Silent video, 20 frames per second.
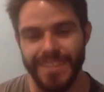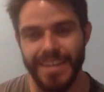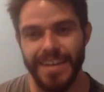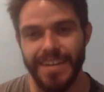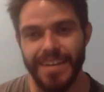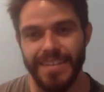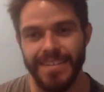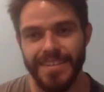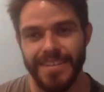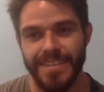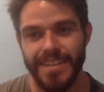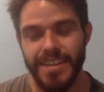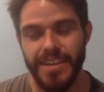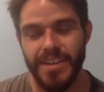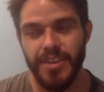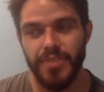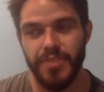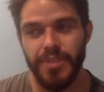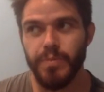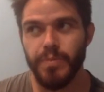Yeah.
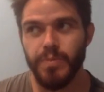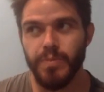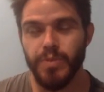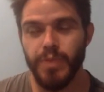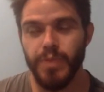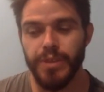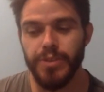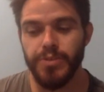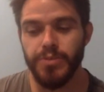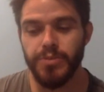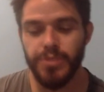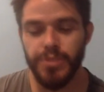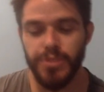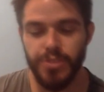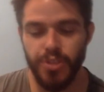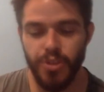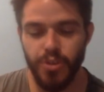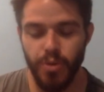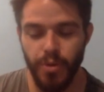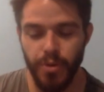So I use this
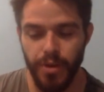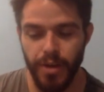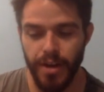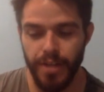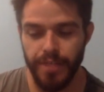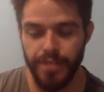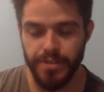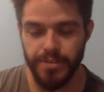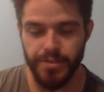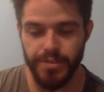quote often.